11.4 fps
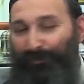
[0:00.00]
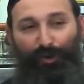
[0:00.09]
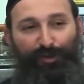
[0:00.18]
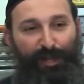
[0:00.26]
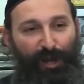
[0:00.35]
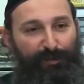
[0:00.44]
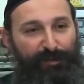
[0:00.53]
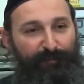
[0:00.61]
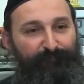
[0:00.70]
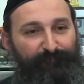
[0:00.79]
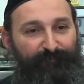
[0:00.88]
Doors
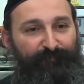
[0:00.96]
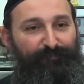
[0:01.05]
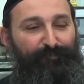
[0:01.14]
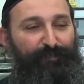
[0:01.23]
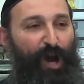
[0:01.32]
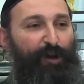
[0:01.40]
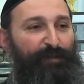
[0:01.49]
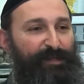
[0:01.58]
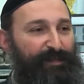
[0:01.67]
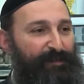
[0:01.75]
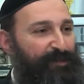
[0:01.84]
closed.
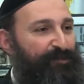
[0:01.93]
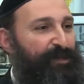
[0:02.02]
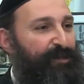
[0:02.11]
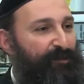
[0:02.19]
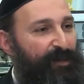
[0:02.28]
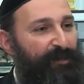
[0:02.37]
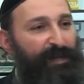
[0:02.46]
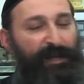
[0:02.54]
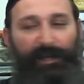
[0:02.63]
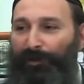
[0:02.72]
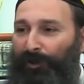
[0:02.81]
Armies in the streets already
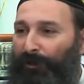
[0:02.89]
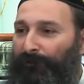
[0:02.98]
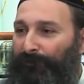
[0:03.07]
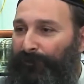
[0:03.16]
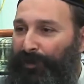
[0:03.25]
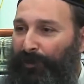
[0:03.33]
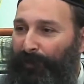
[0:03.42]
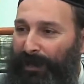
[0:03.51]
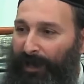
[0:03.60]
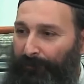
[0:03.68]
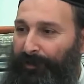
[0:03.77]
taking you all. You think your
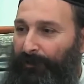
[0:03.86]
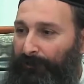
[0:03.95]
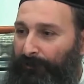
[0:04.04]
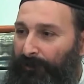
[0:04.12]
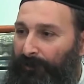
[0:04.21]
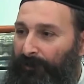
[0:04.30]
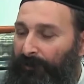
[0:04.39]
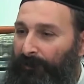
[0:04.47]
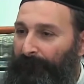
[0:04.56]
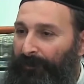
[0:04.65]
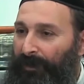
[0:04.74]
money helped you?
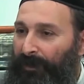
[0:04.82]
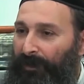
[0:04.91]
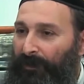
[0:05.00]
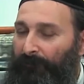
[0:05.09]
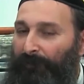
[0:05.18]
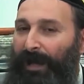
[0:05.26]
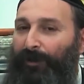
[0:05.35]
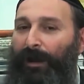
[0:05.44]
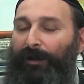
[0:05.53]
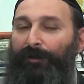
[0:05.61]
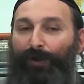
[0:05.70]
My
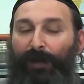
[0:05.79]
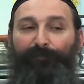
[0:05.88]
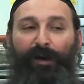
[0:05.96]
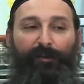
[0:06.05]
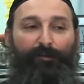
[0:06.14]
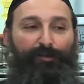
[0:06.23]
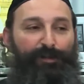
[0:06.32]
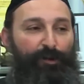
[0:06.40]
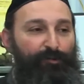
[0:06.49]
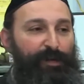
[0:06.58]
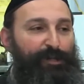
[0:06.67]
grandfather
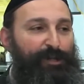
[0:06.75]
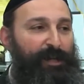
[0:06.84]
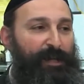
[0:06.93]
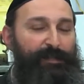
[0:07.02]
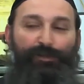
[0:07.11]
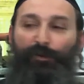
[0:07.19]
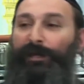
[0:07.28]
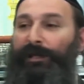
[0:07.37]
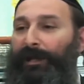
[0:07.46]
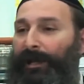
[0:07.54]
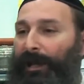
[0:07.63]
was so rich that he had so
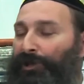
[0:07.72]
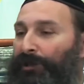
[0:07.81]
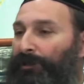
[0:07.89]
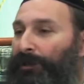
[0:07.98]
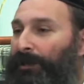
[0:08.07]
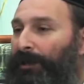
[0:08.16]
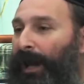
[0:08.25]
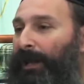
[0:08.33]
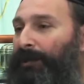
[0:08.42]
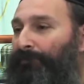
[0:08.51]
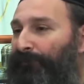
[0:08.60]
many connections that a
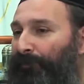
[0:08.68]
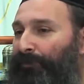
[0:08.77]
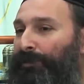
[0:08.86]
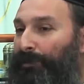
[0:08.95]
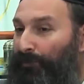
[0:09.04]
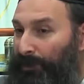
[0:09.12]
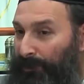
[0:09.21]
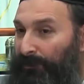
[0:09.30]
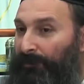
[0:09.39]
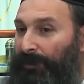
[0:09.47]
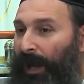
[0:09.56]
night before
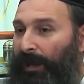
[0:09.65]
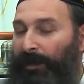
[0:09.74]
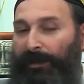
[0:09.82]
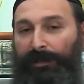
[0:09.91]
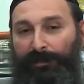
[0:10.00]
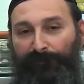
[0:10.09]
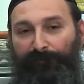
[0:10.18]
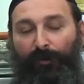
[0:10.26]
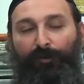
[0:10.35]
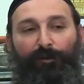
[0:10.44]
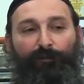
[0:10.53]
Kristallnacht, he gets a
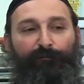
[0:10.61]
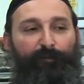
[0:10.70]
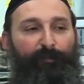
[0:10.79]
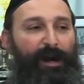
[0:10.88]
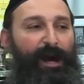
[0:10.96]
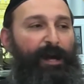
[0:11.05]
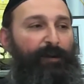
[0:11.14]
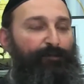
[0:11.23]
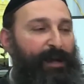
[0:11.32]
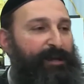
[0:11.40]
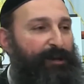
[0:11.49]
phone call from a
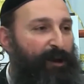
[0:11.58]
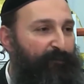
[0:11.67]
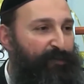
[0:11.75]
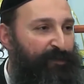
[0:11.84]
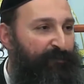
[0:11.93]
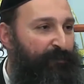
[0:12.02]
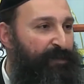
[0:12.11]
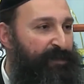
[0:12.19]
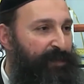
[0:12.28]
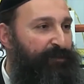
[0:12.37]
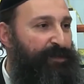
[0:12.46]
high-ranking officer from
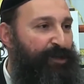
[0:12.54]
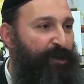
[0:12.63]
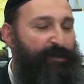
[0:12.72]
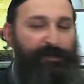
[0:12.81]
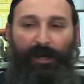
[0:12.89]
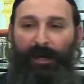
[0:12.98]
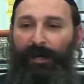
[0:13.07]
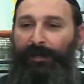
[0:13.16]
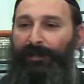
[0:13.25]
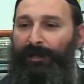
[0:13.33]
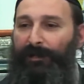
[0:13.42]
the Secret Service,
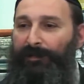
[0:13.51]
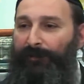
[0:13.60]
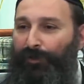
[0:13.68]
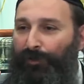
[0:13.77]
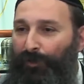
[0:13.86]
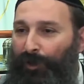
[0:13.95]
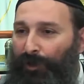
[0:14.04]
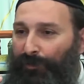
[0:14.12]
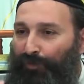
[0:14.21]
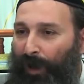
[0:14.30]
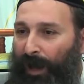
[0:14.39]
and he tells him 2
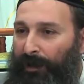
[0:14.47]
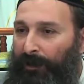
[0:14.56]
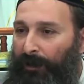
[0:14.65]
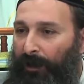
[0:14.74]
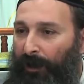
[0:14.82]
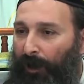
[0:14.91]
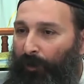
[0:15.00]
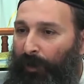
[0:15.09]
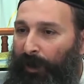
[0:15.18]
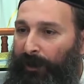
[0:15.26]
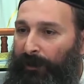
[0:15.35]
words, run
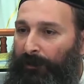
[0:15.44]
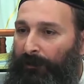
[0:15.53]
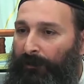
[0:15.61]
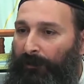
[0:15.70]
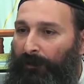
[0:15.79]
away.